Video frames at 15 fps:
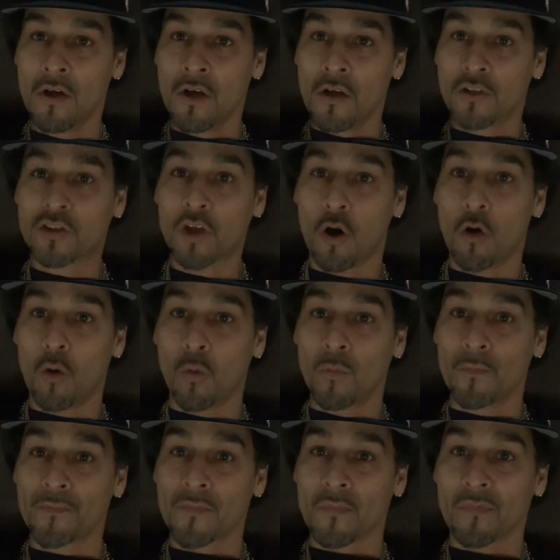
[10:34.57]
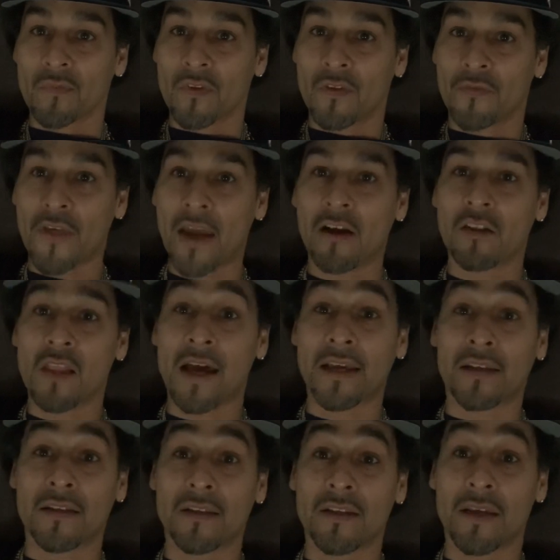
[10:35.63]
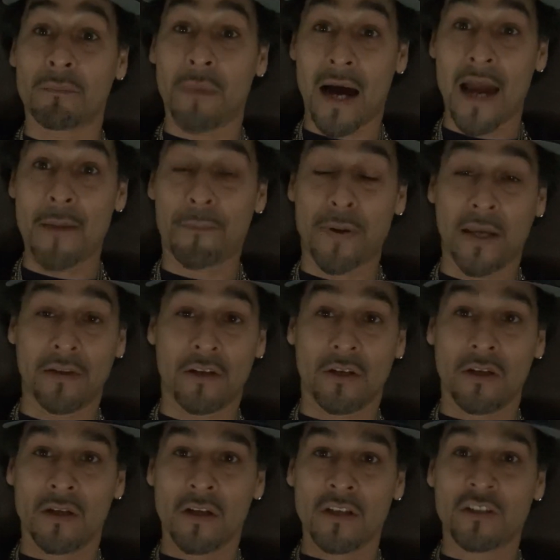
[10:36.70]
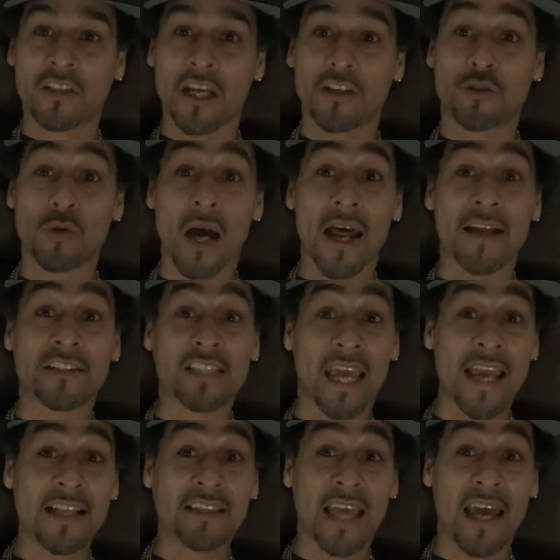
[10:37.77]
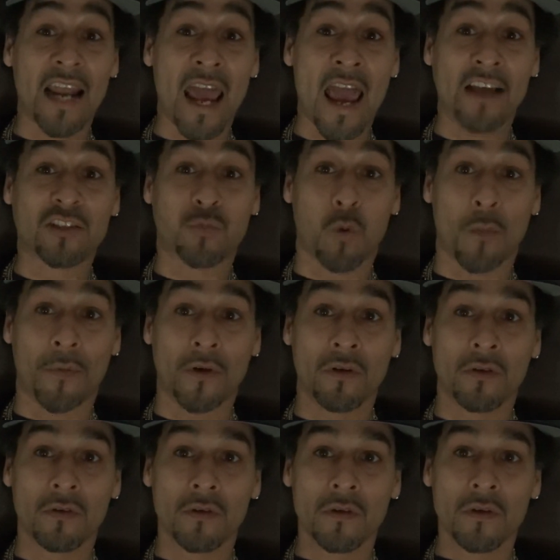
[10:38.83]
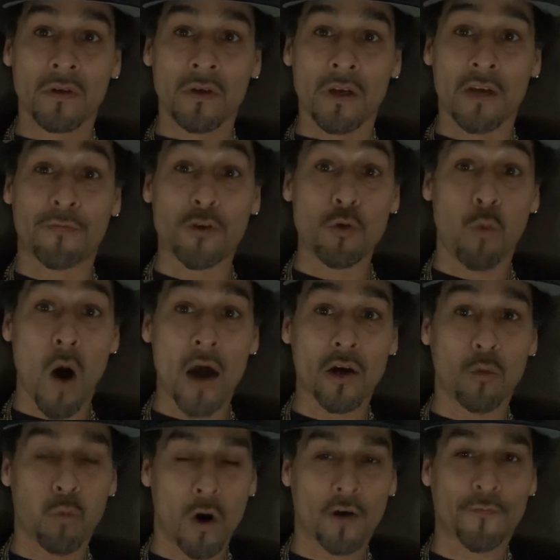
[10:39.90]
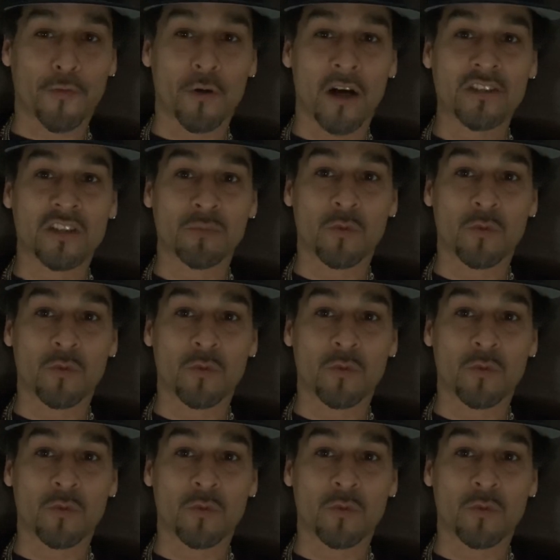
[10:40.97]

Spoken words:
So, they're like, in my opinion, said you gotta take that ass whooping if you want to work for us.